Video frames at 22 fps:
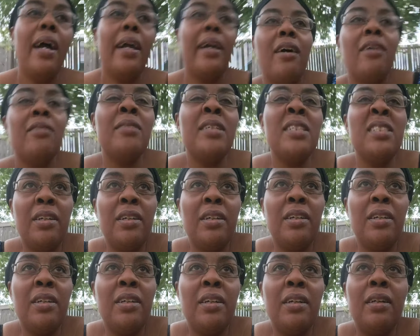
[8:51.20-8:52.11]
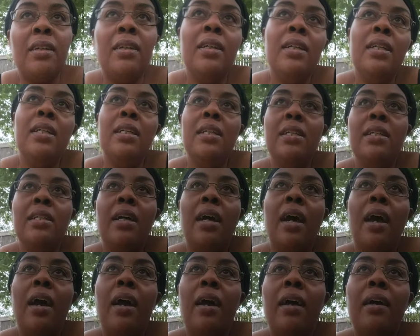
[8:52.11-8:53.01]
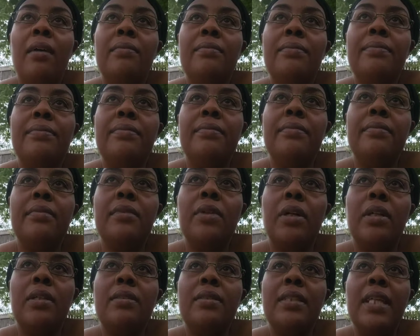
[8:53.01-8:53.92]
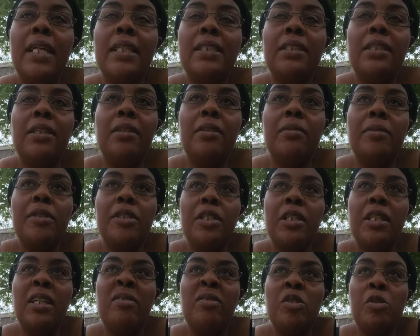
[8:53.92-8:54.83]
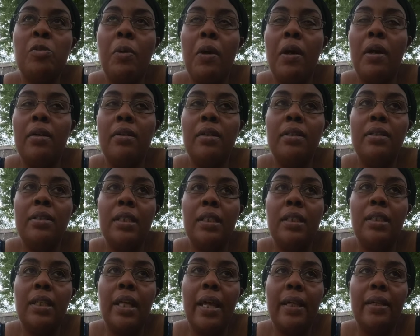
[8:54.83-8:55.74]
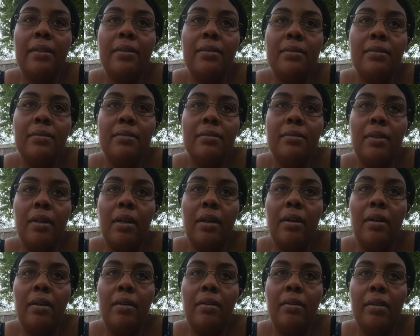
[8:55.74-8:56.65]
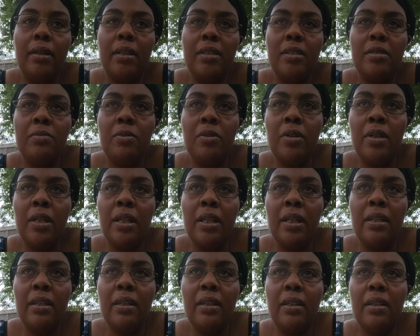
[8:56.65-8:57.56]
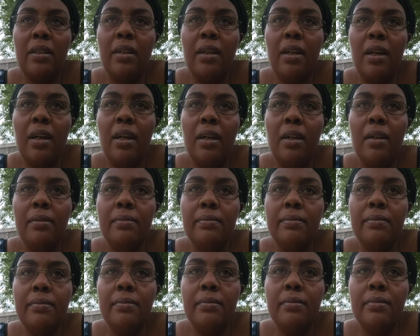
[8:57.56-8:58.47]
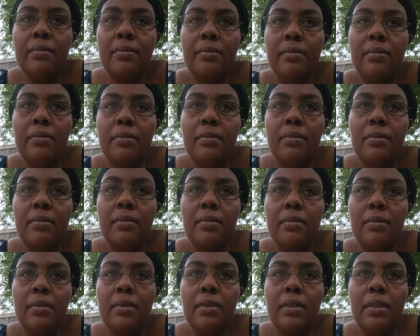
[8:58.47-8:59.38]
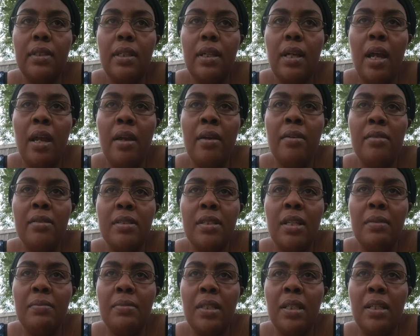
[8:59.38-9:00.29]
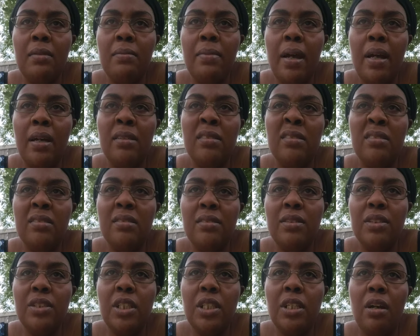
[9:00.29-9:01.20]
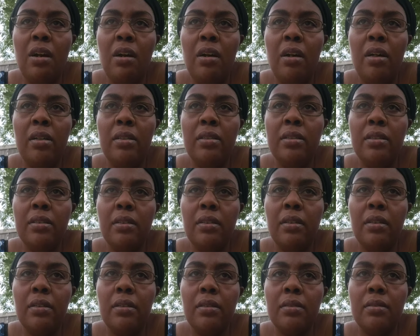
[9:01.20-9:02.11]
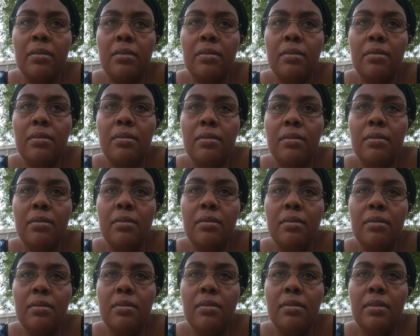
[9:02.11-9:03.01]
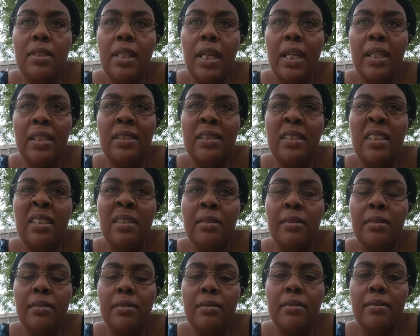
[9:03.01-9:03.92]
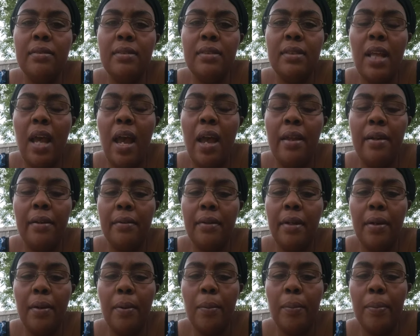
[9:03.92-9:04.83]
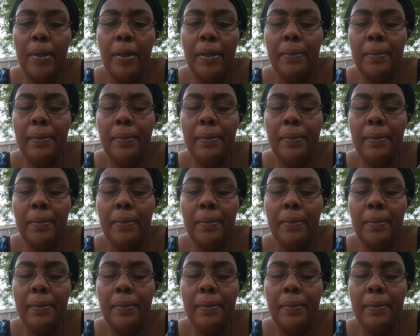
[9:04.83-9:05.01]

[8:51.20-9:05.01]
I called my sister um, or texted her, but she didn't respond until like early this morning. Um, I heard something about she called or texted or I don't know